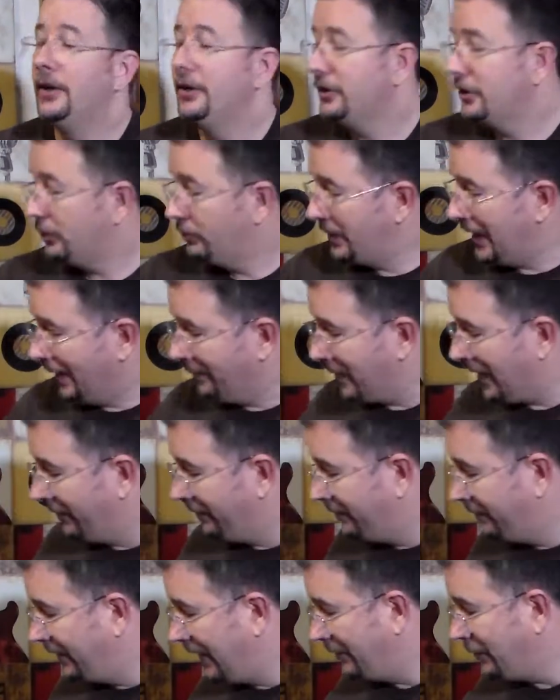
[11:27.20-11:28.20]
So yeah, my
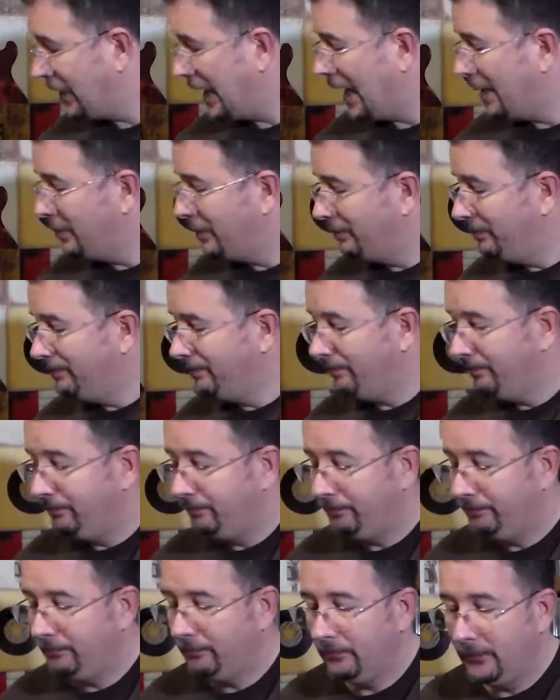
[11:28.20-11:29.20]
favorite album
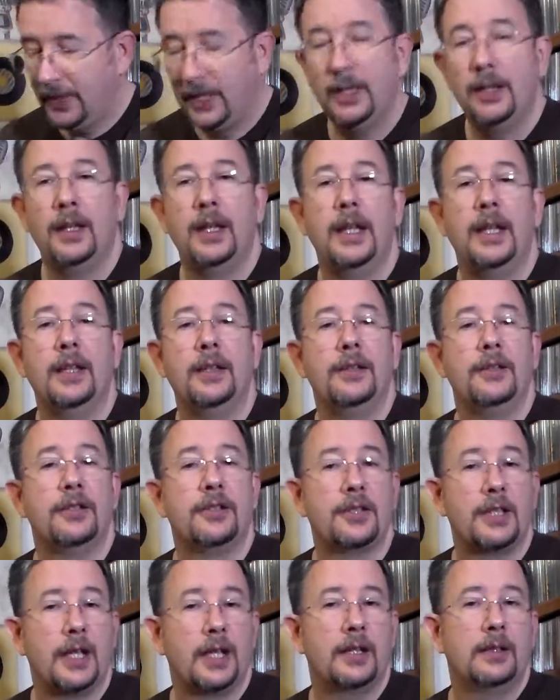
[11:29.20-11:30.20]

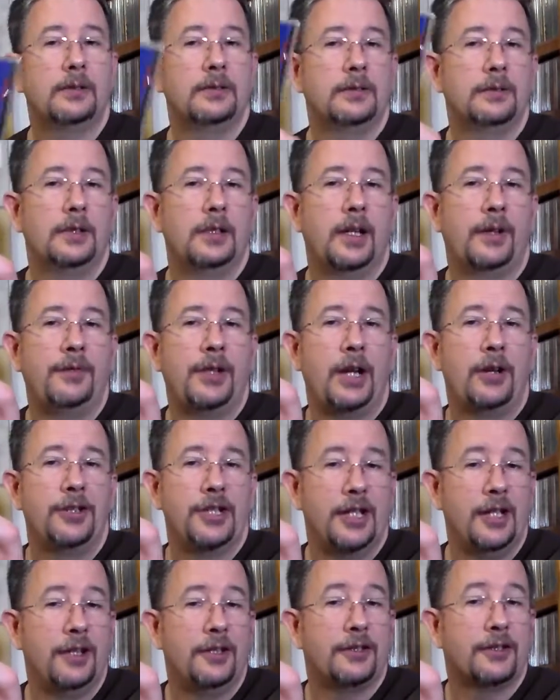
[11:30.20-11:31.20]
is of
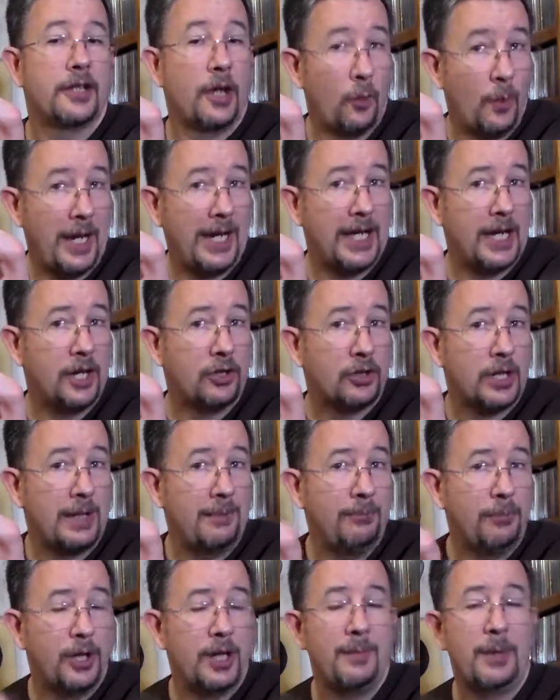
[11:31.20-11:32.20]
theirs is Awake in a
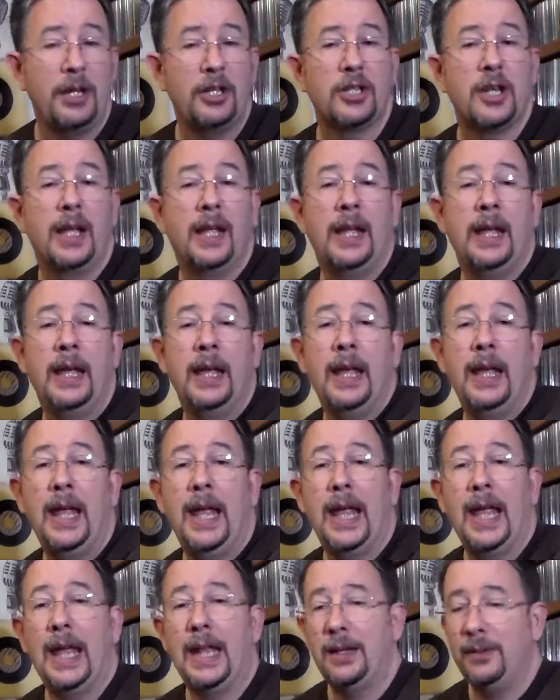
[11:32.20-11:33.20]
Dream, pretty much.
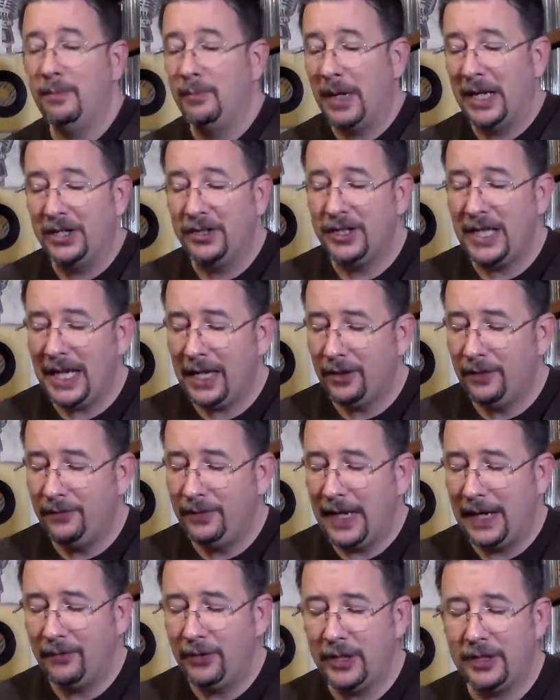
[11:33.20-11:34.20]
And my
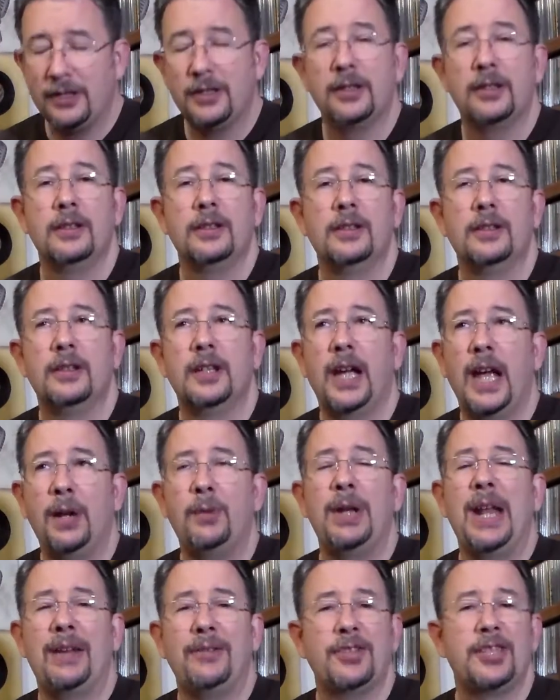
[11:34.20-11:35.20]
second favorite,
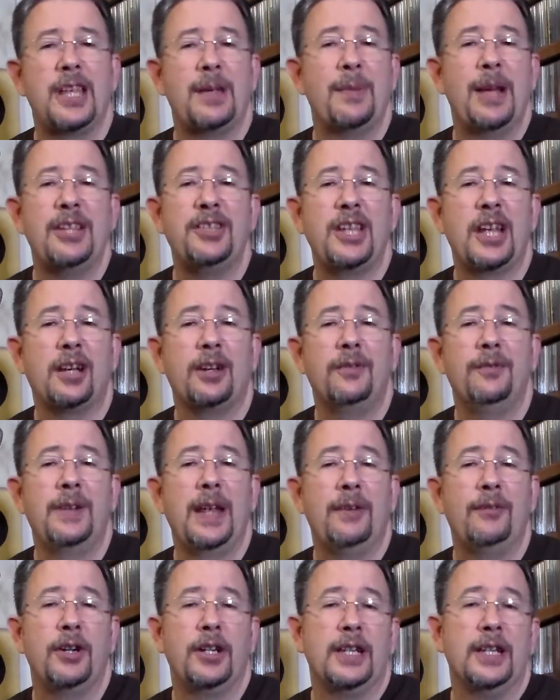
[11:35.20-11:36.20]
I would have to say my second
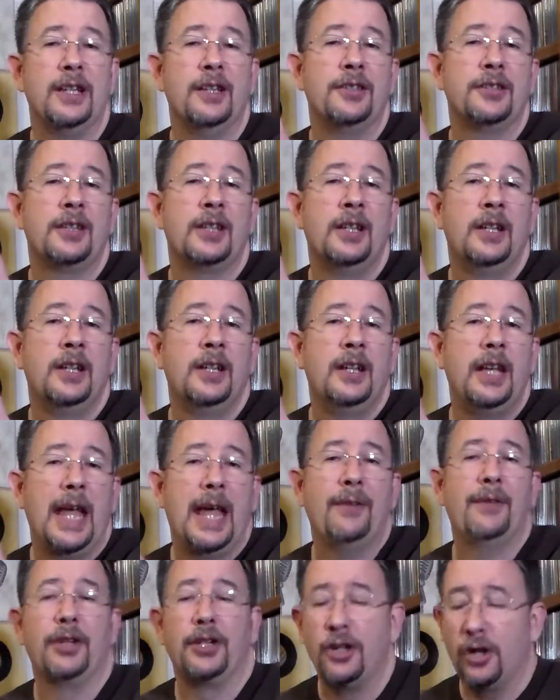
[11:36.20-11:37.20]
favorite is
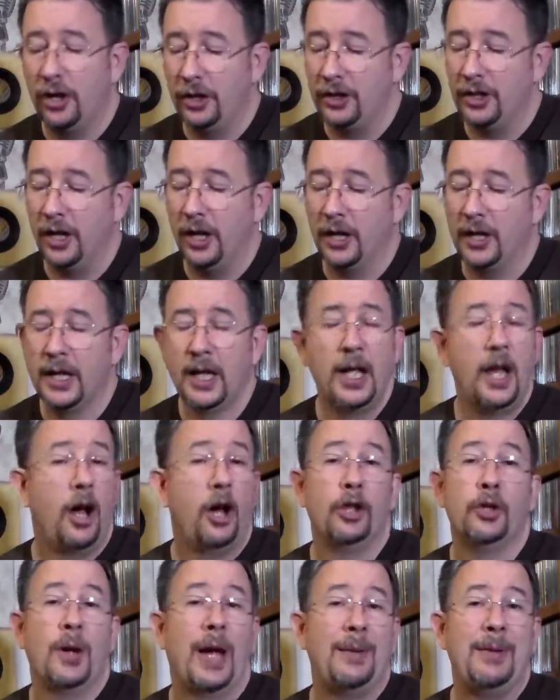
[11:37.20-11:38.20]
Avant-Garde Dog.
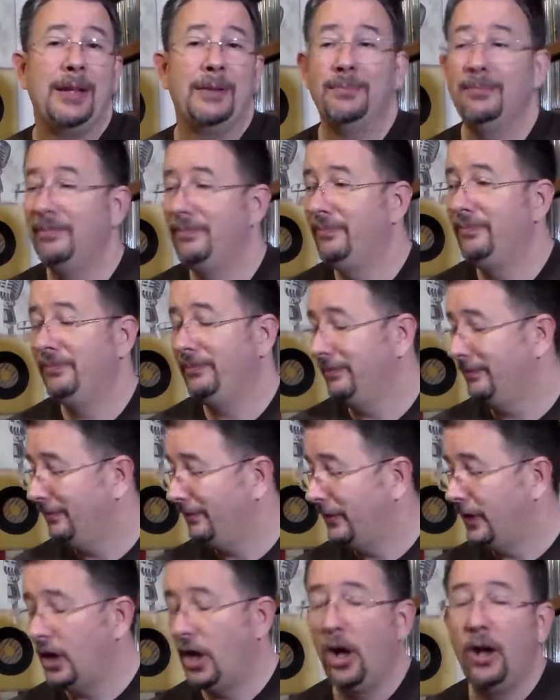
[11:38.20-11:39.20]
Although, I mean,
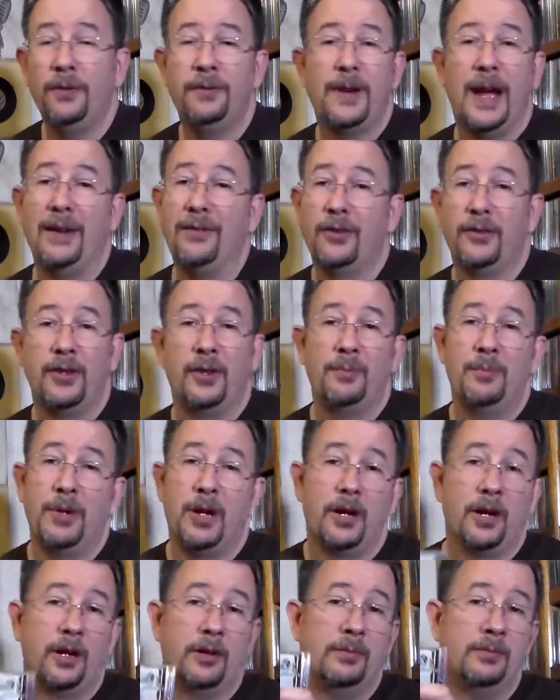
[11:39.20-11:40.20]
all 5 of them
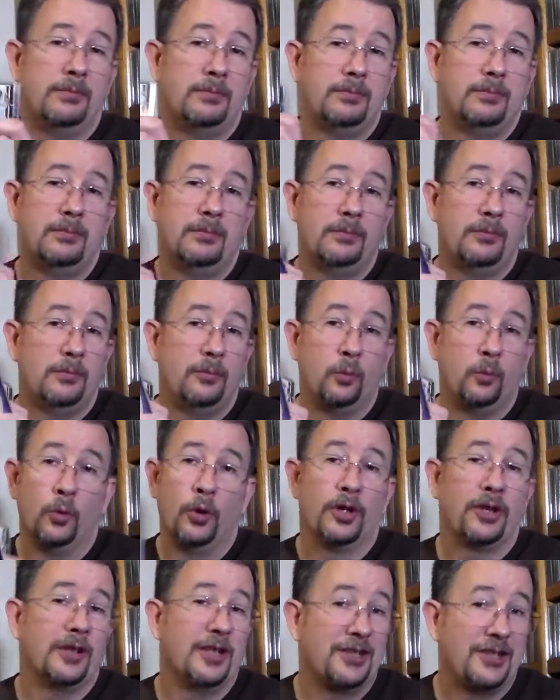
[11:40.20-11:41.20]
are
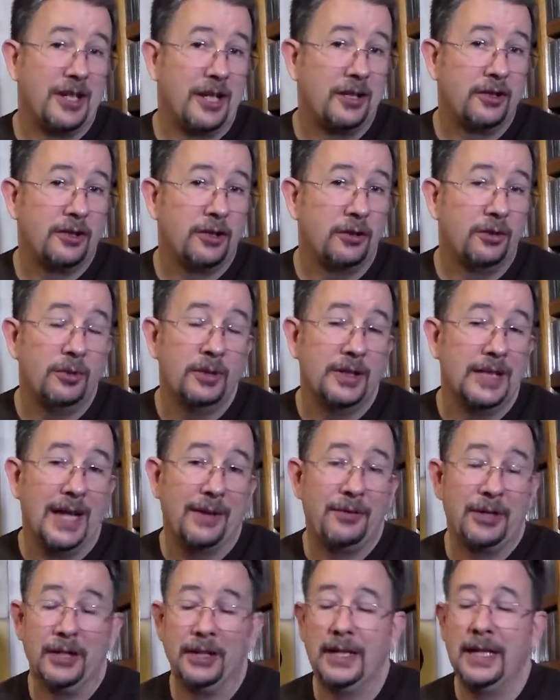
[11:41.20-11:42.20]
worth listening to,
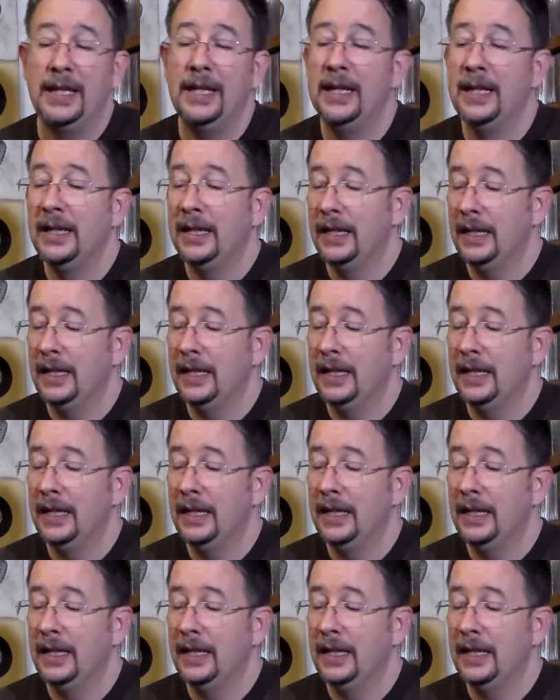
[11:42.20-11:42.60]
definitely.